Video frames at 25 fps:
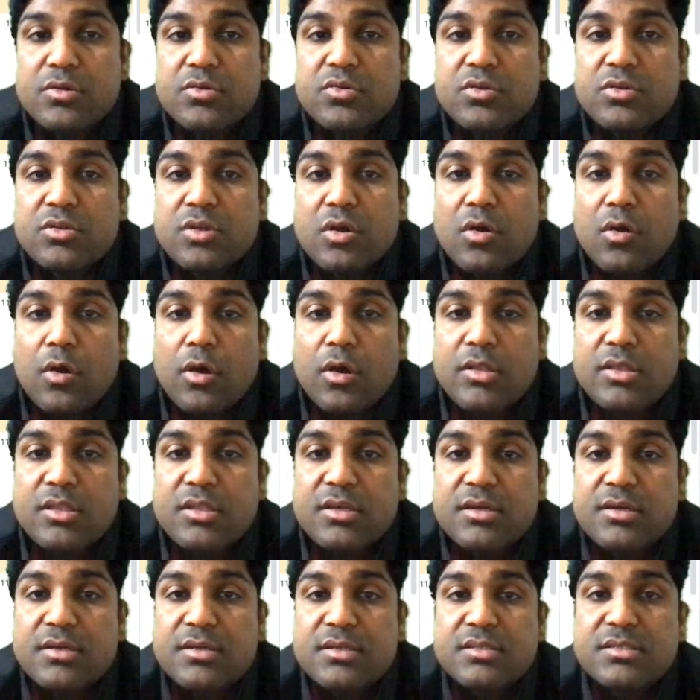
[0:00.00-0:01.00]
to the
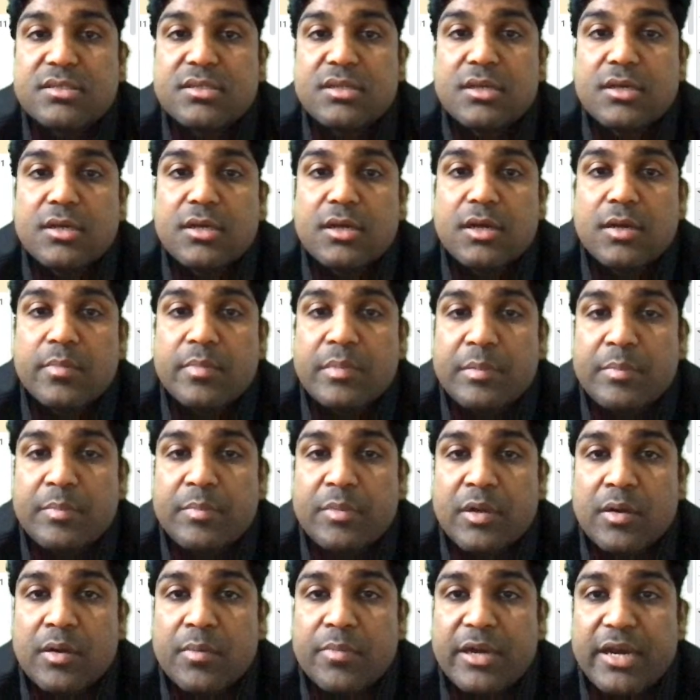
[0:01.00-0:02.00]
author's
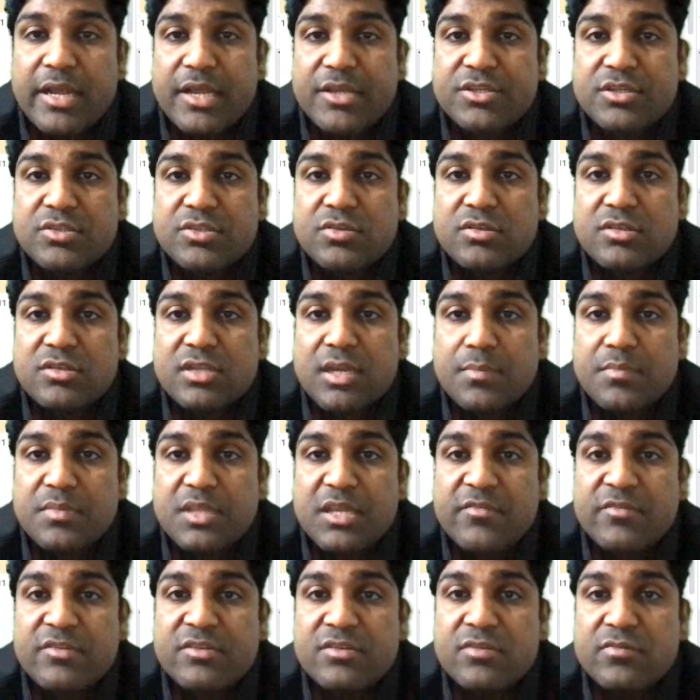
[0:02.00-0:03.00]
prediction. So
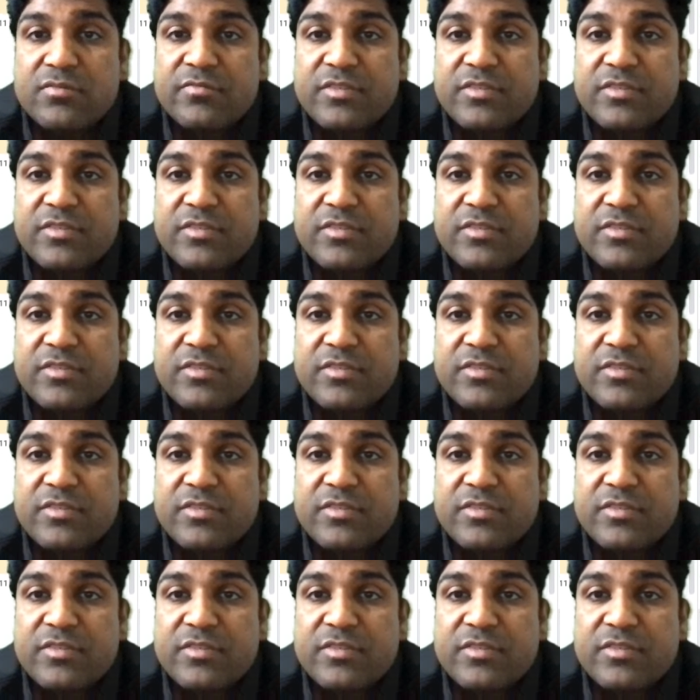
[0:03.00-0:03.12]
something which